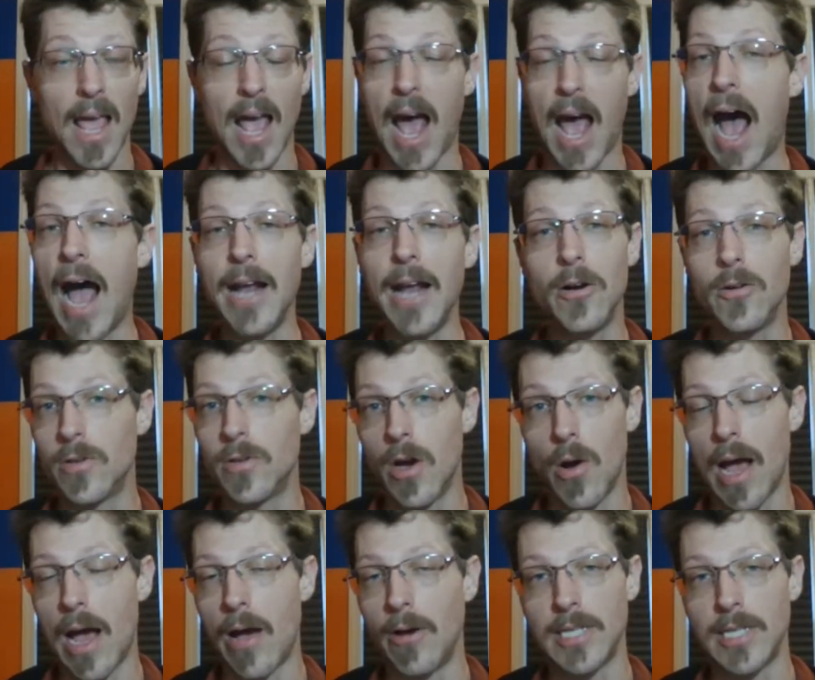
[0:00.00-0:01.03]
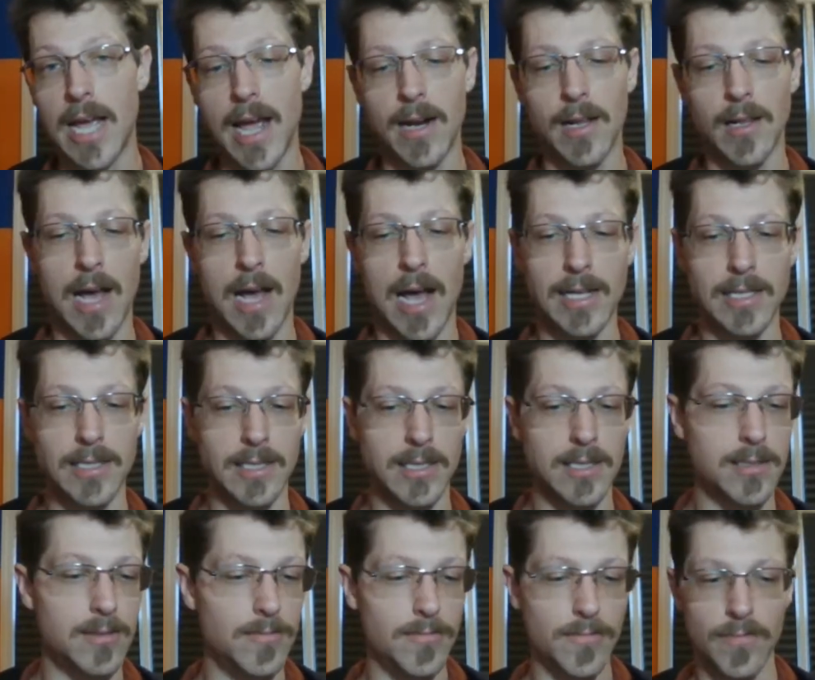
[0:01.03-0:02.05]
I don't know how to
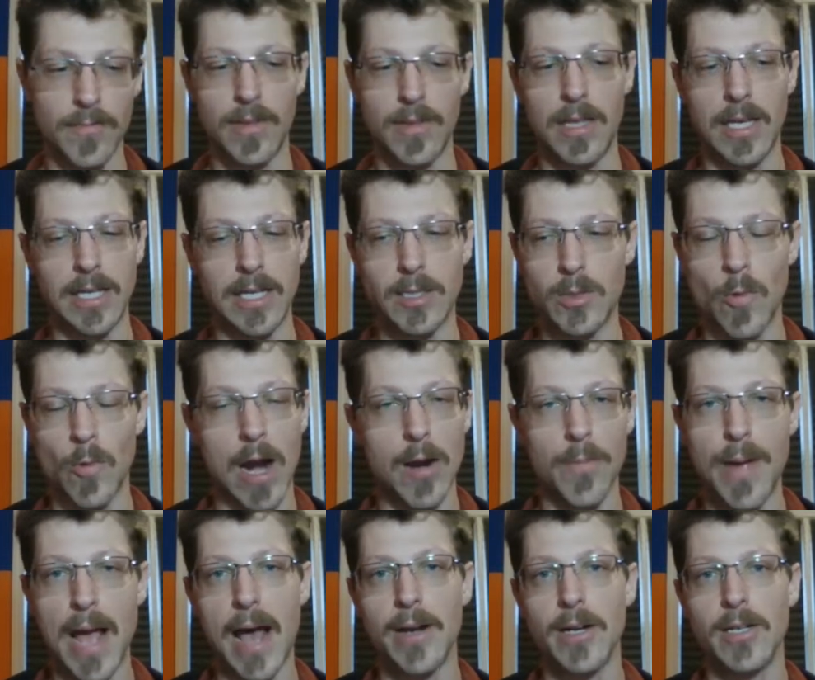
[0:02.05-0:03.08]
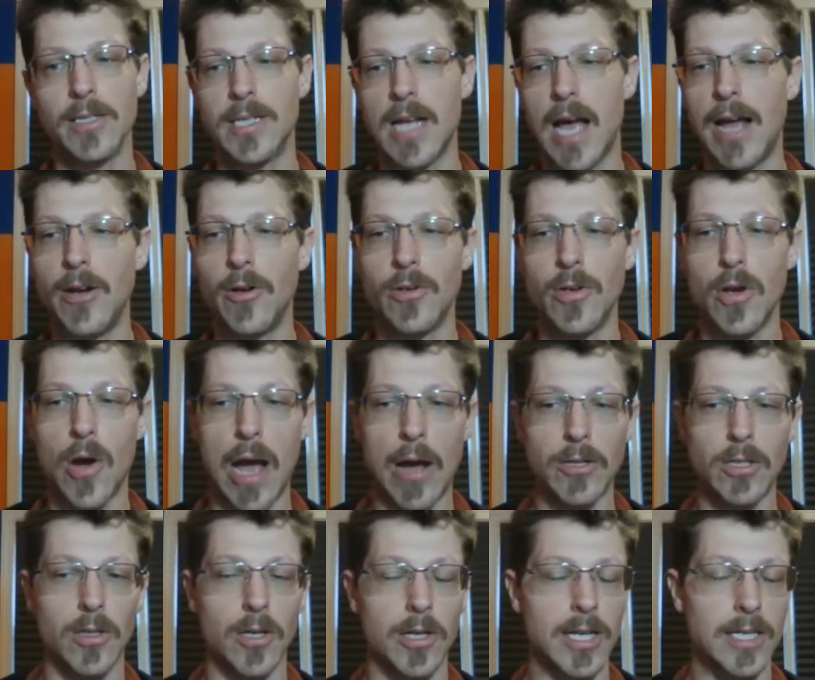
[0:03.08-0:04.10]
analyze these wear patterns. I don't know how
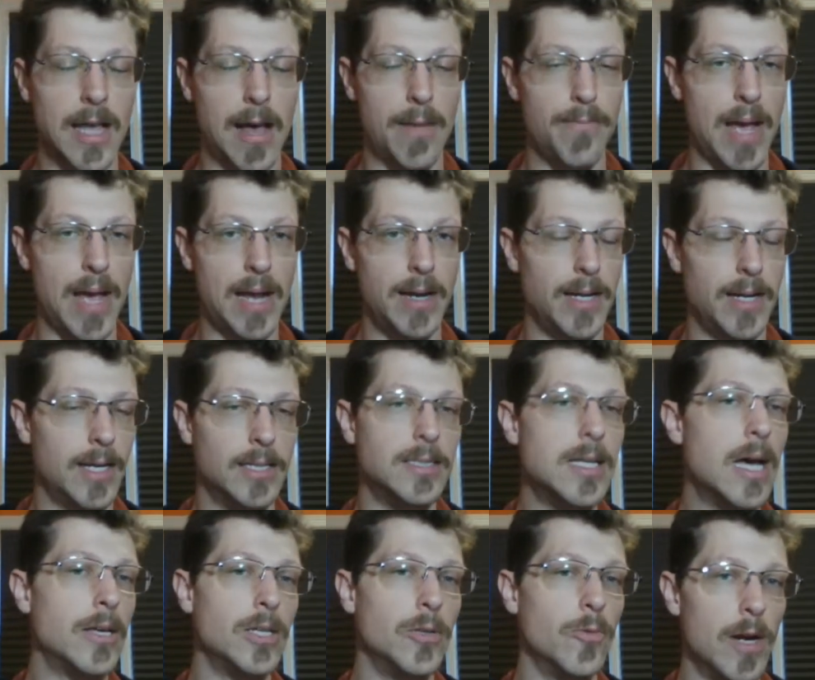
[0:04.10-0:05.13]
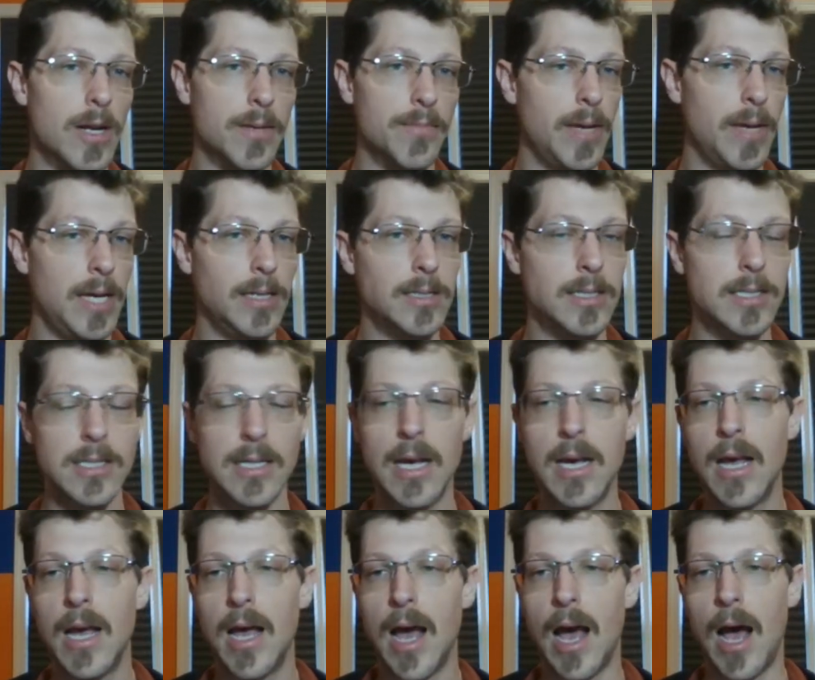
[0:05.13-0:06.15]
to look at that banding and tell you what it means.
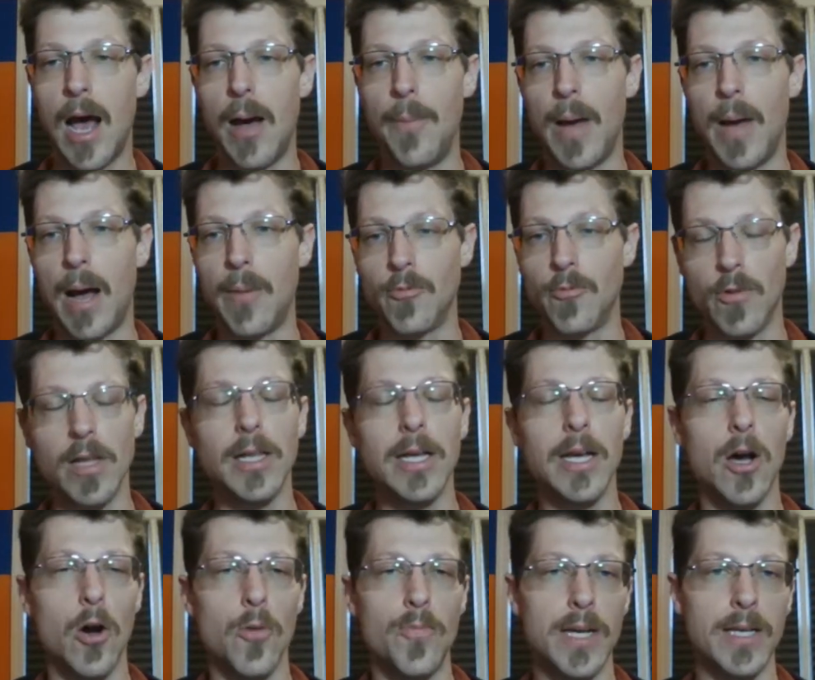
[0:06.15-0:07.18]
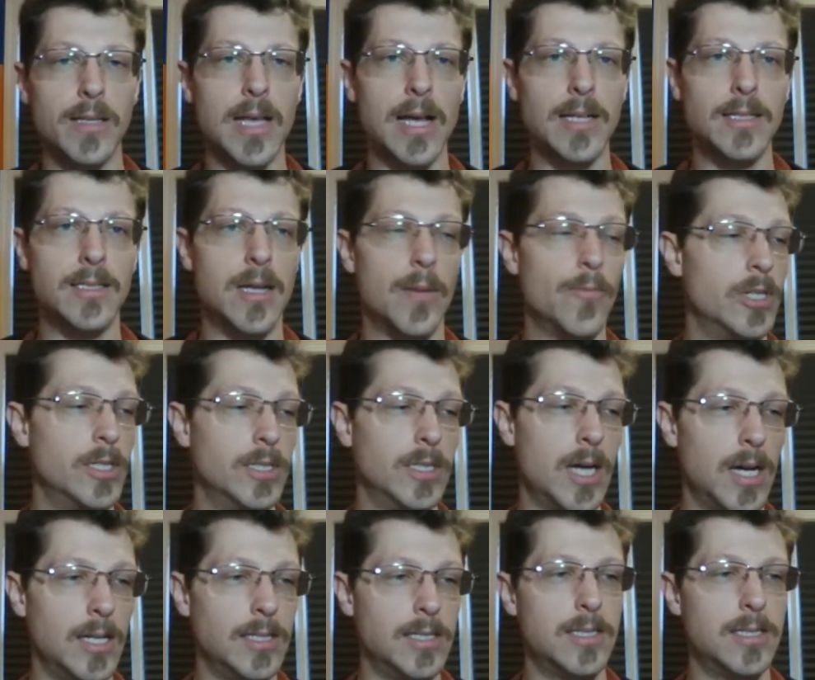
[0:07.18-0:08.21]
I'm really hoping that someone
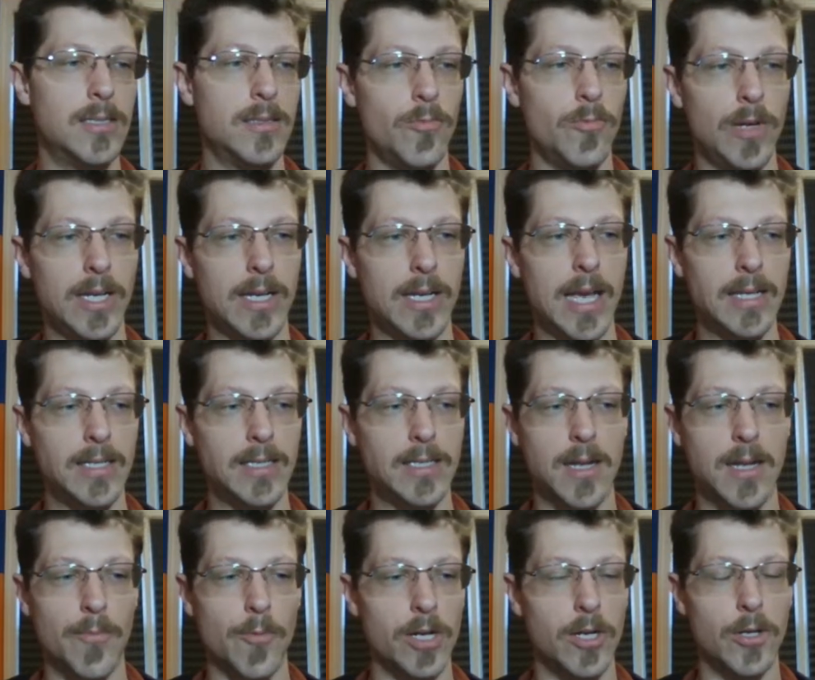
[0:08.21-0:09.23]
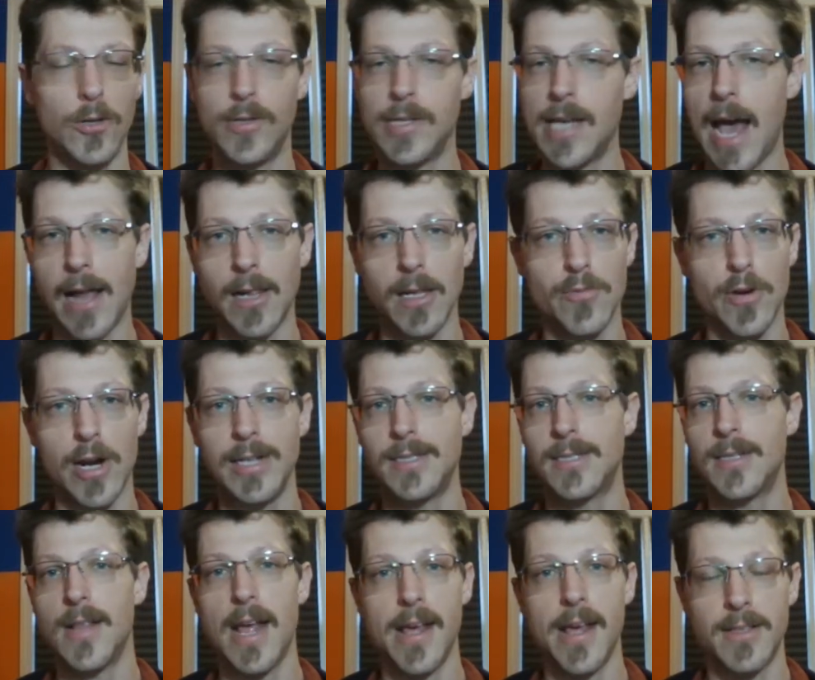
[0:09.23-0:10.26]
does. We get someone who calibrates
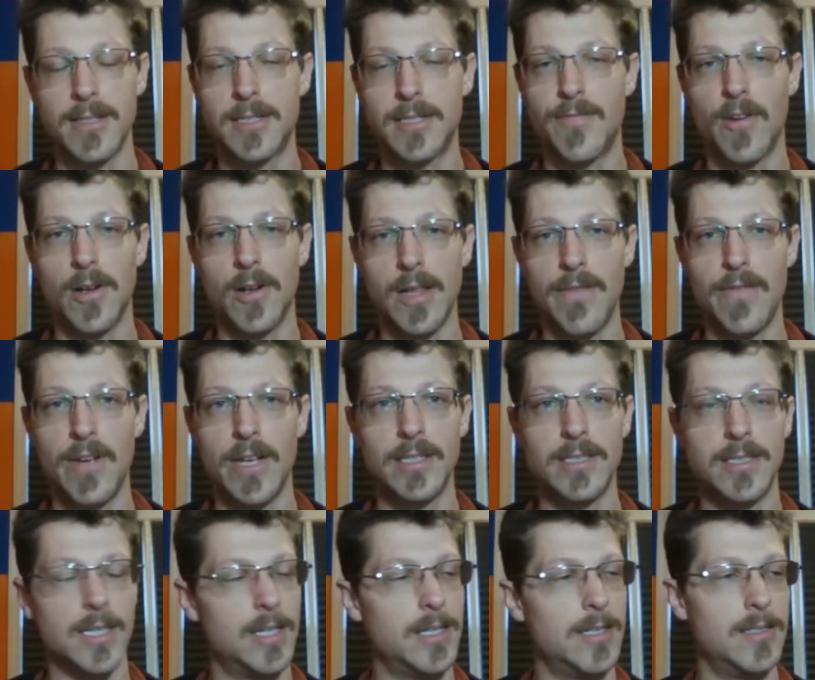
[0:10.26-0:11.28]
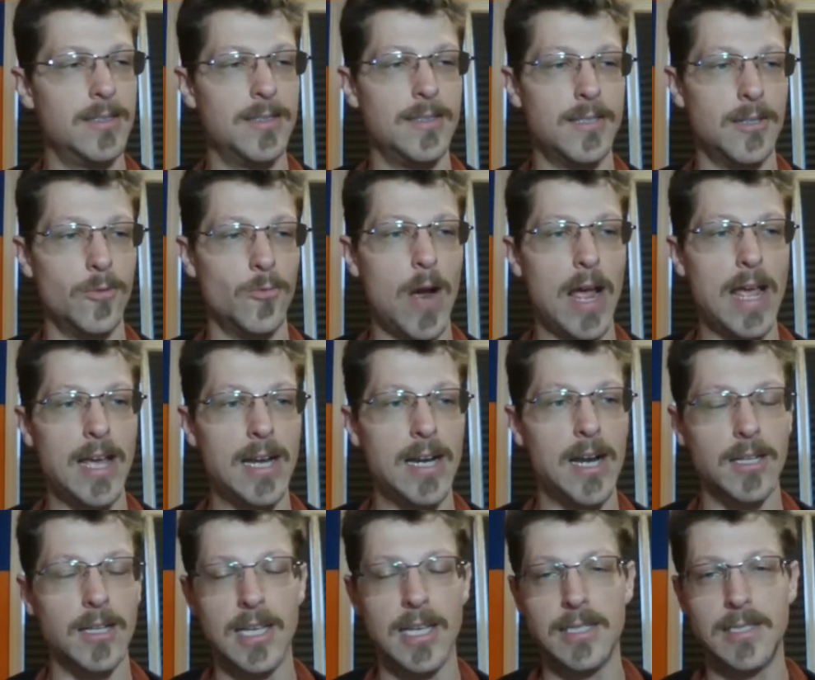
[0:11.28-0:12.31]
lathes for a living to weigh in
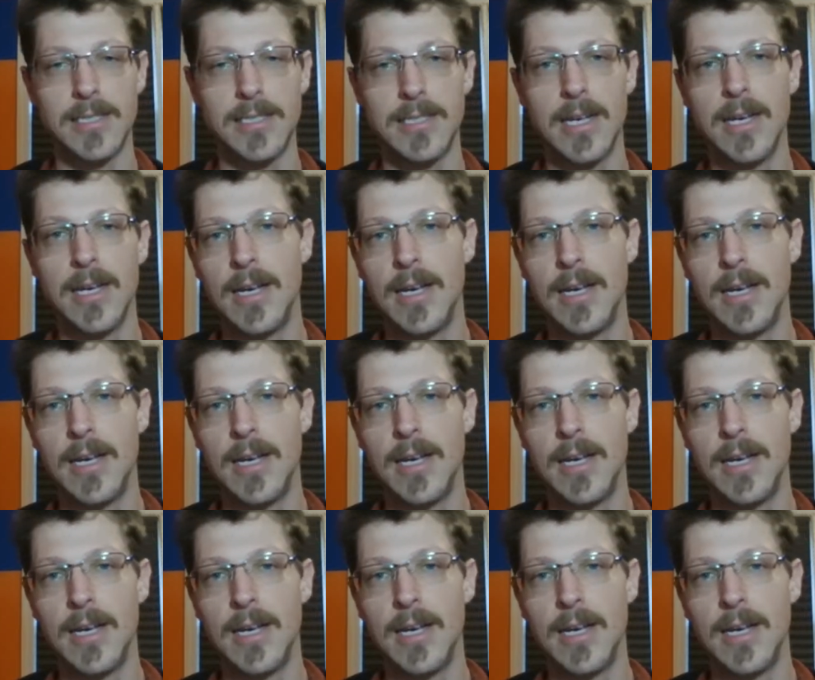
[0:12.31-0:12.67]
on this.